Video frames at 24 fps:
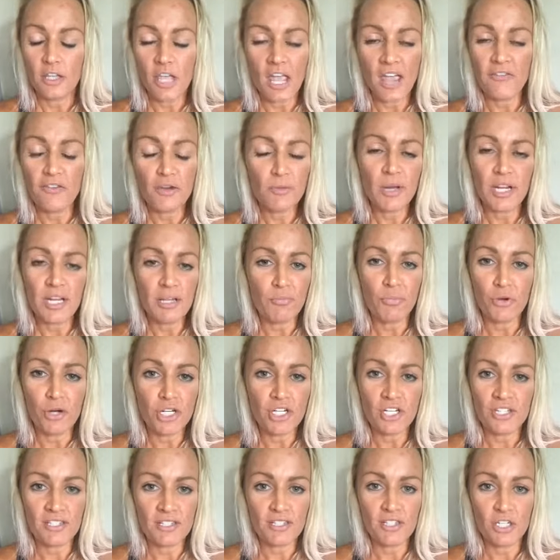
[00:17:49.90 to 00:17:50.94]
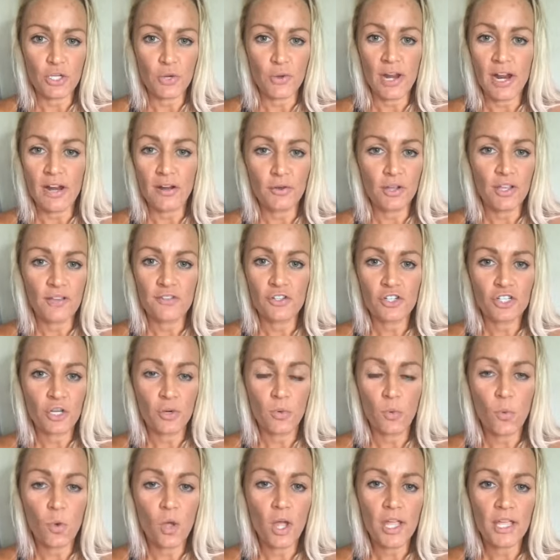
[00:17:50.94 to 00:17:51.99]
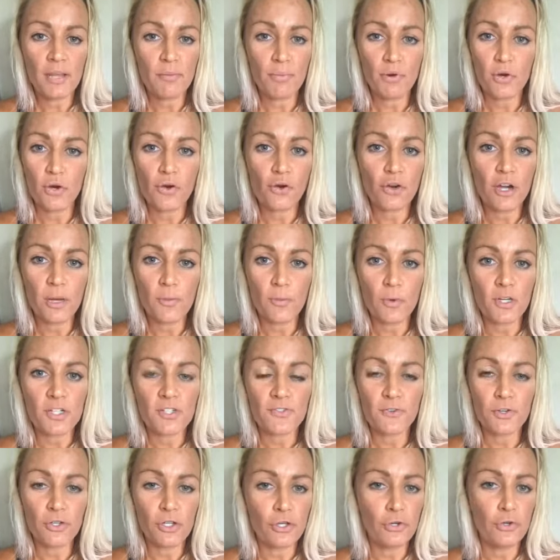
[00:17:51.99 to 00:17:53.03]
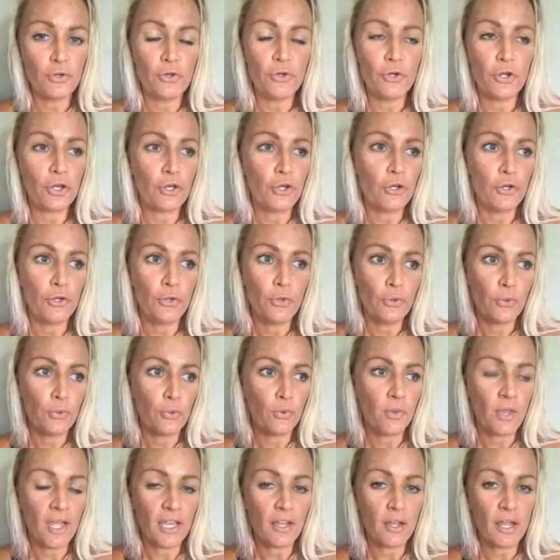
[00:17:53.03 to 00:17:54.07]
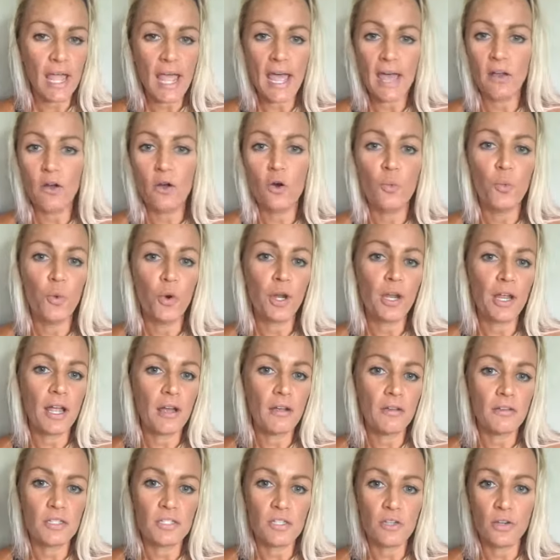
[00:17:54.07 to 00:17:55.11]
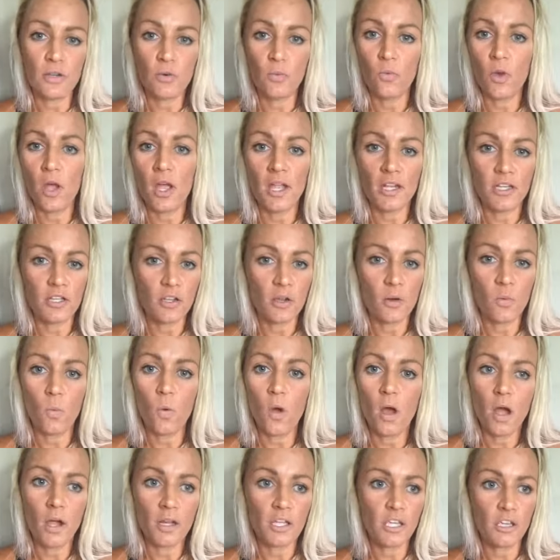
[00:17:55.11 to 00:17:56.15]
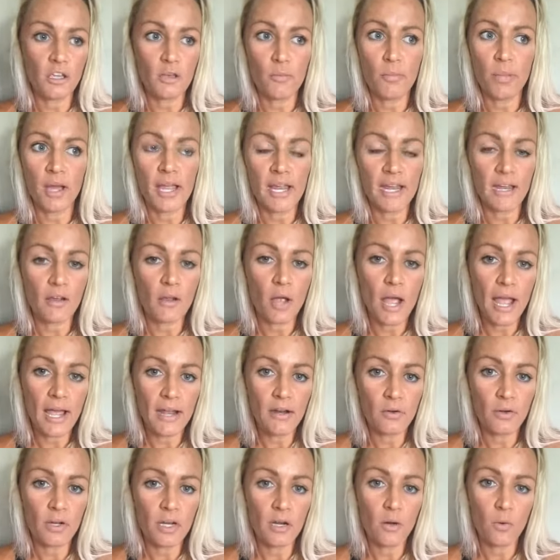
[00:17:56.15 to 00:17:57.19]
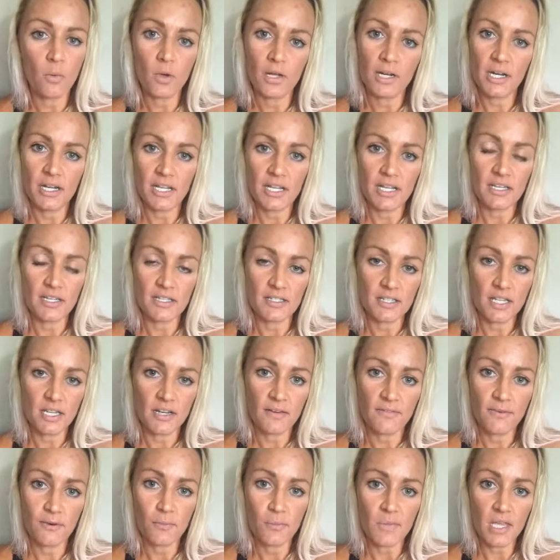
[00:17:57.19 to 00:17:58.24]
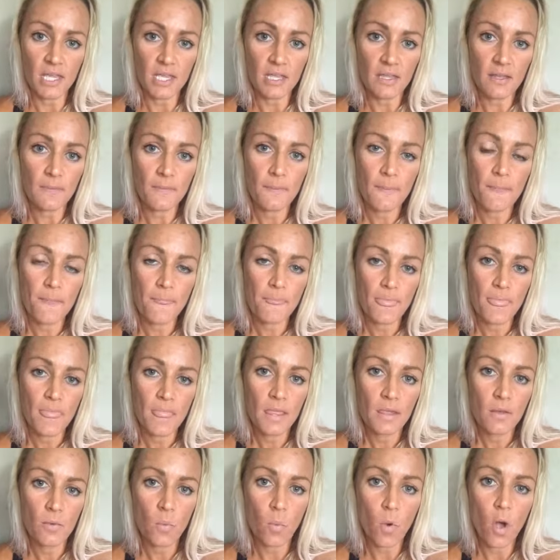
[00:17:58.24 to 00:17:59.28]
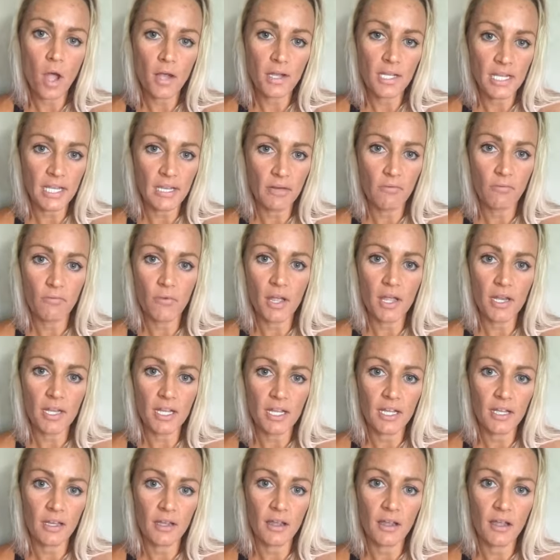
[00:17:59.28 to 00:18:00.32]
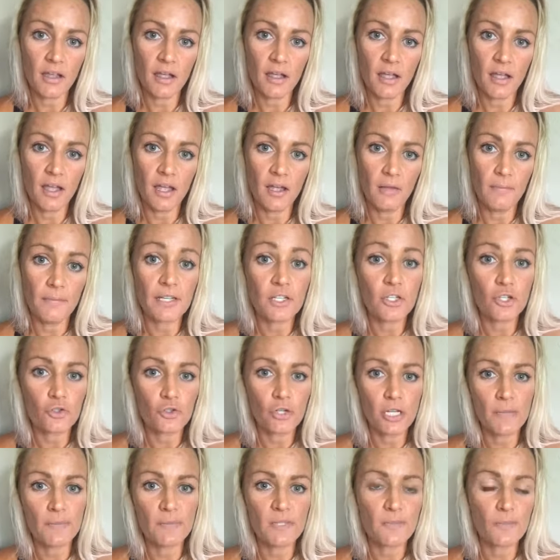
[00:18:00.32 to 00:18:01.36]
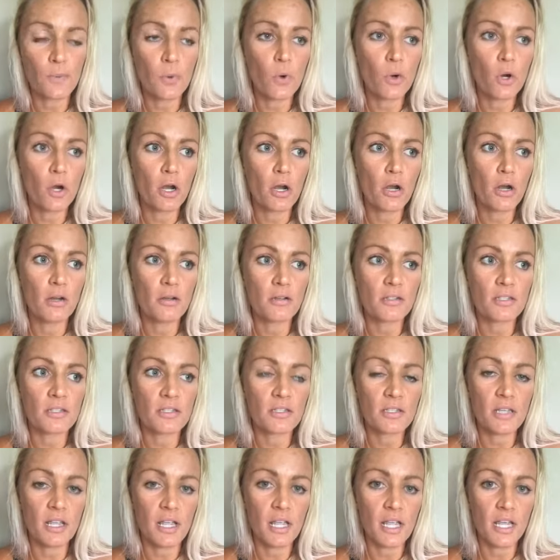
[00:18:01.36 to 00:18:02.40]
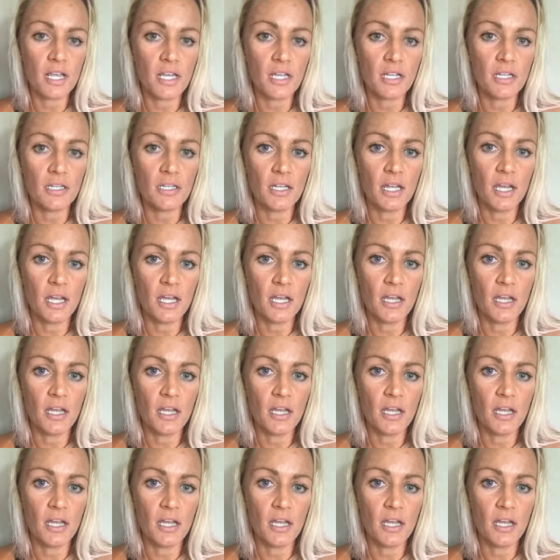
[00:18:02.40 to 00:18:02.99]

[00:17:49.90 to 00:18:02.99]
everybody preaches this to you, and I don't give a shit what program works for you. You can do like at-home workouts, you can run, you can walk, you can bike. I don't care what it is. Like for me, walking, running, extreme sports, and